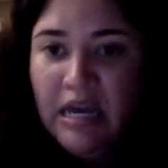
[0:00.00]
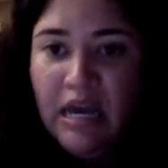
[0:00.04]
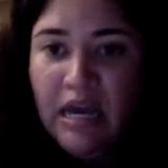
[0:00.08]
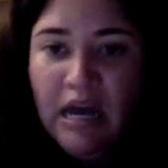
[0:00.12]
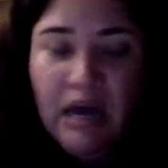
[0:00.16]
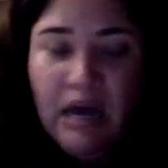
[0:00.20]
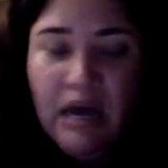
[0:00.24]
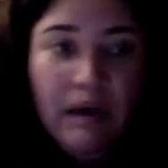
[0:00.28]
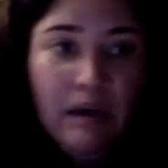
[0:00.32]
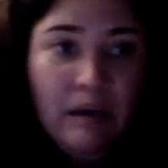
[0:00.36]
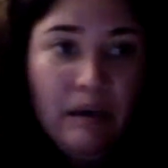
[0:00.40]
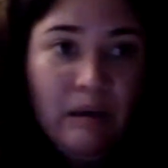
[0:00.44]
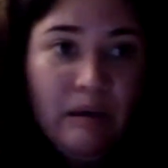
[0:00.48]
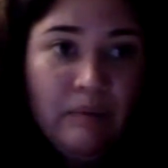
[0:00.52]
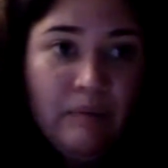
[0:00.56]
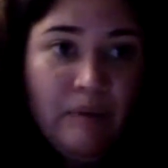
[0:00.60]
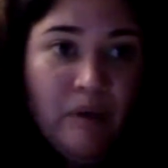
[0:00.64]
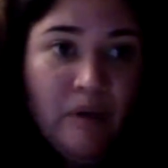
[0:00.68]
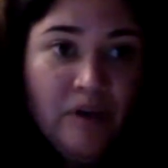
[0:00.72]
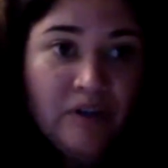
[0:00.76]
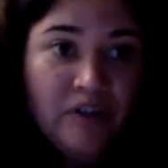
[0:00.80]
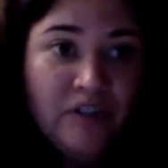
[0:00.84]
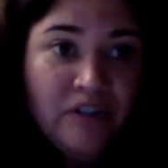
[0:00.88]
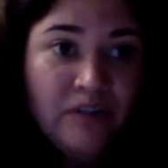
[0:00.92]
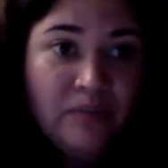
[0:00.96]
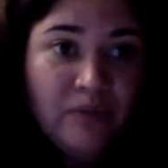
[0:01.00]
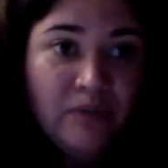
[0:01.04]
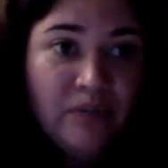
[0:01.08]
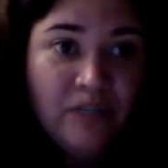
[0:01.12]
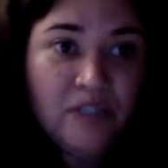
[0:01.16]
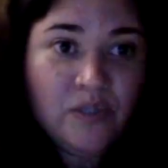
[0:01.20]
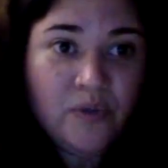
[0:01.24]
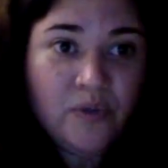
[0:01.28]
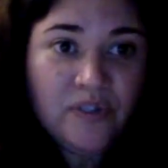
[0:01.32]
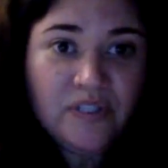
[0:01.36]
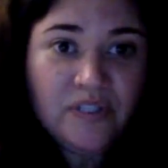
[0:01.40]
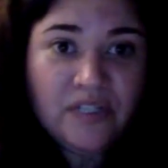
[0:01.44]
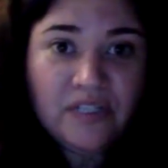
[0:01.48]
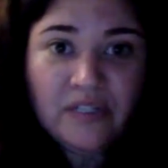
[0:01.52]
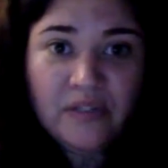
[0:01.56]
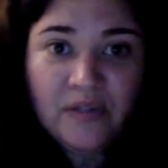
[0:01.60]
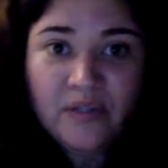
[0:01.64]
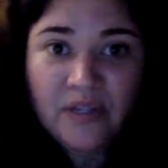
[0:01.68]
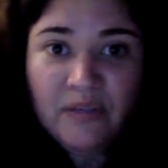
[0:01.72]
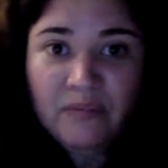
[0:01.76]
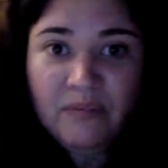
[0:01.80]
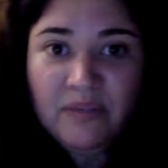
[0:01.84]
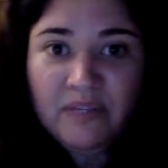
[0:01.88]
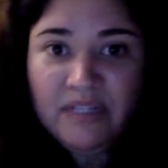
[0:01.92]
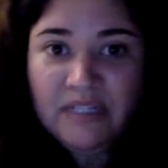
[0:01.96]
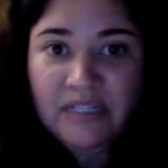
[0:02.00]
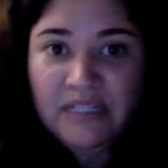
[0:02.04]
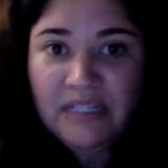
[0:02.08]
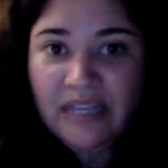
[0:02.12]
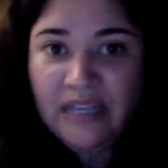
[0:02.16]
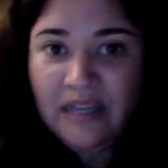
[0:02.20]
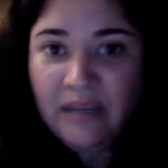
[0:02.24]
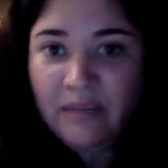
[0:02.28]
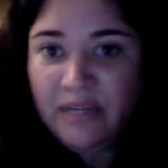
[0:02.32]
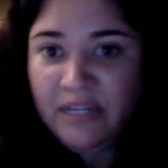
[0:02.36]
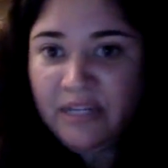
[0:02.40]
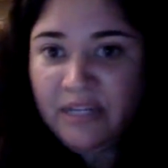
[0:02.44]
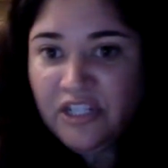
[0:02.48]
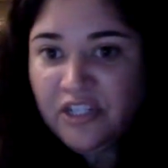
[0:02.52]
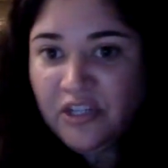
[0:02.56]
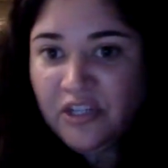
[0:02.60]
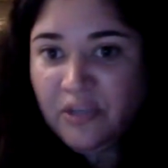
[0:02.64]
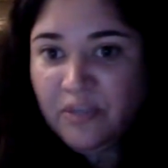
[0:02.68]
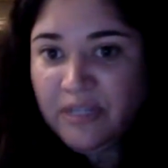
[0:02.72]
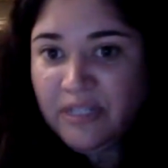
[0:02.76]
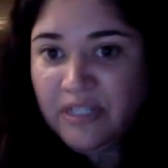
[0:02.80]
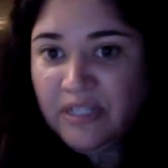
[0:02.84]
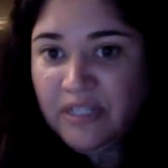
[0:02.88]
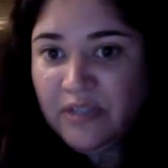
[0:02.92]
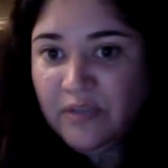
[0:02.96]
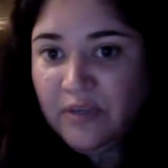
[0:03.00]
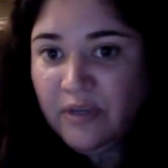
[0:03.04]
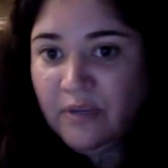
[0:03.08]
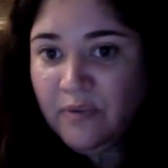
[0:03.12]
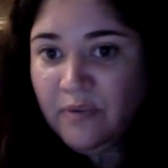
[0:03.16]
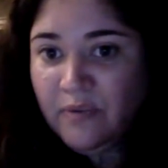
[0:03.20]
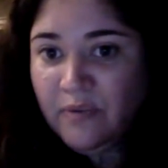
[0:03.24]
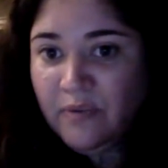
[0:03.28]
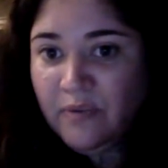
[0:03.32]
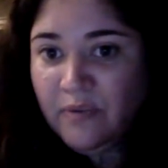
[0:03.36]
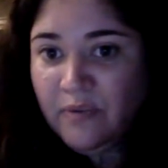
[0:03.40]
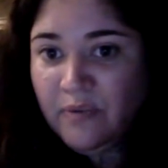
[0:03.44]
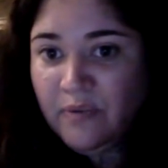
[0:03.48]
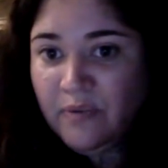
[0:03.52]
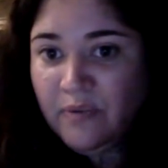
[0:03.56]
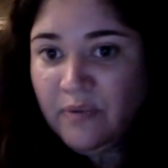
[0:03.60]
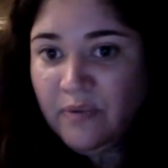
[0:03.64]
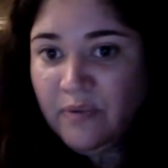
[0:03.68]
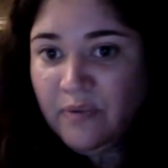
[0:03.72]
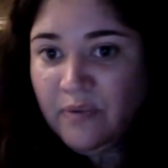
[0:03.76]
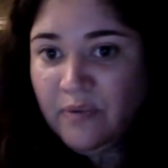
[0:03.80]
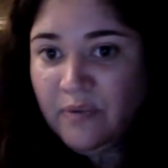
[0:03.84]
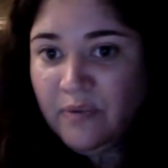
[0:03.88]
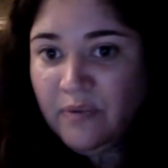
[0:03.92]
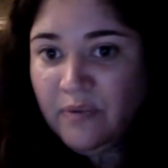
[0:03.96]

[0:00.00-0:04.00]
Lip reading: are some resources. So give me a sec. I'm going to share my screen once more.